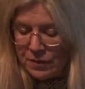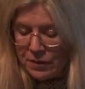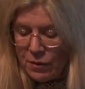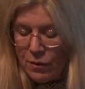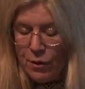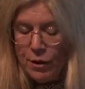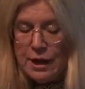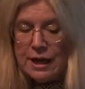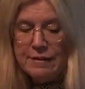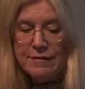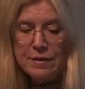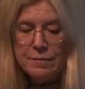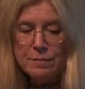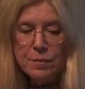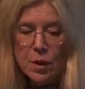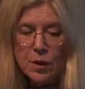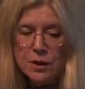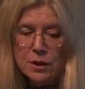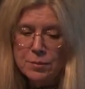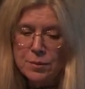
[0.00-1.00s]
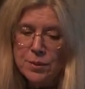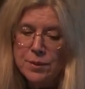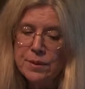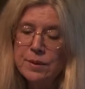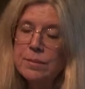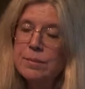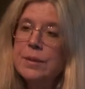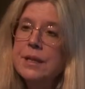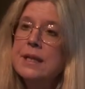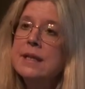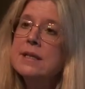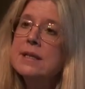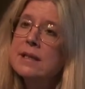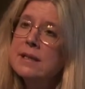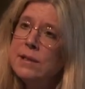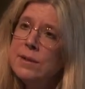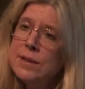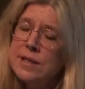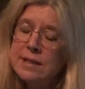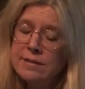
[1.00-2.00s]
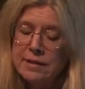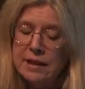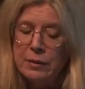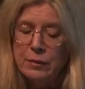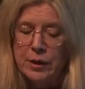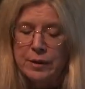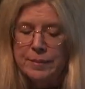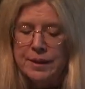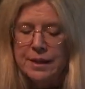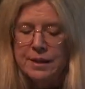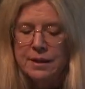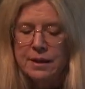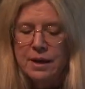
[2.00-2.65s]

or even multiple, but exclusively women,